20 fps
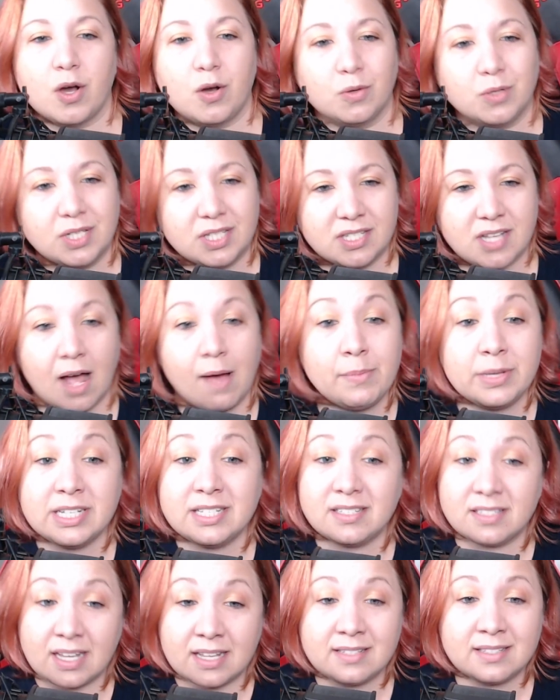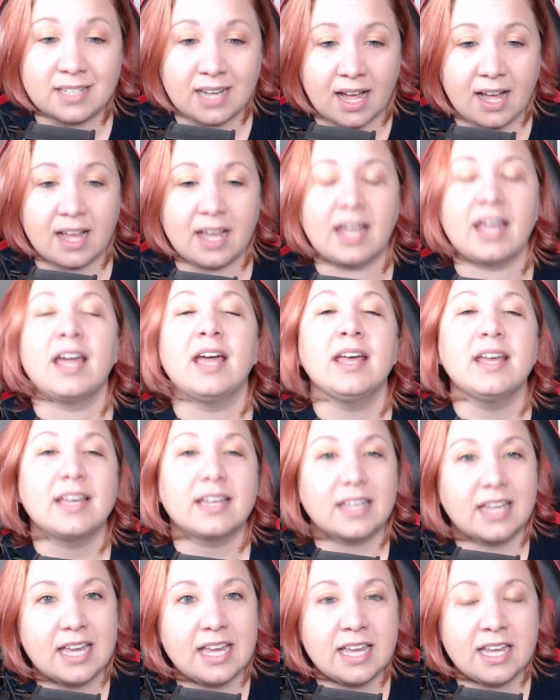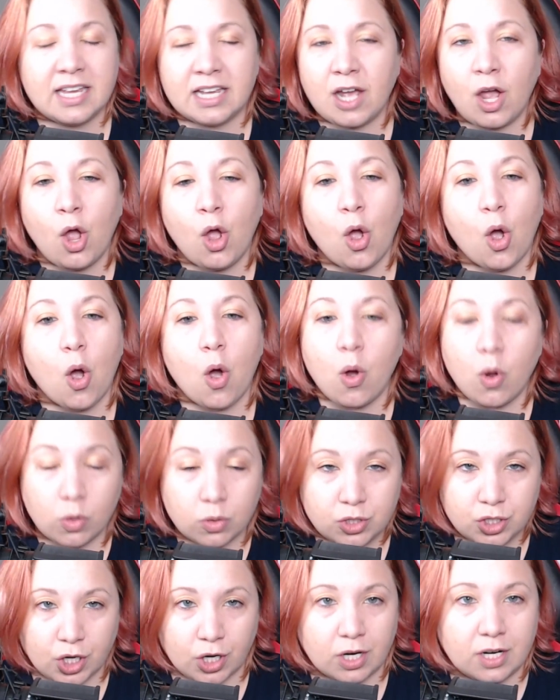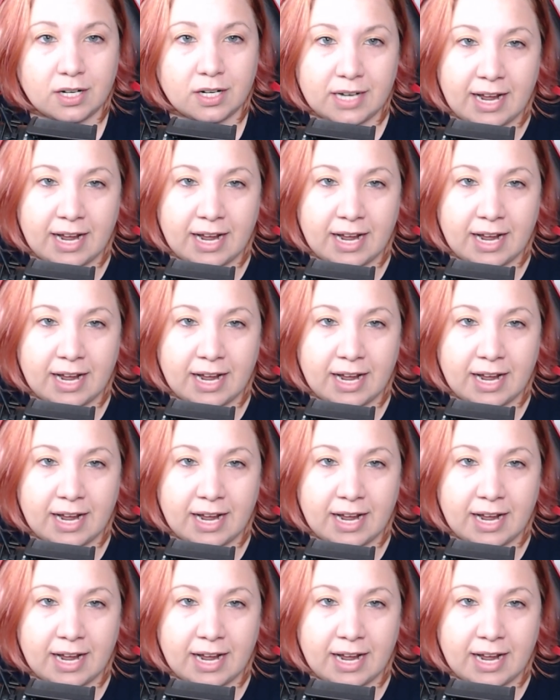Ohsama Sentai King Ohger.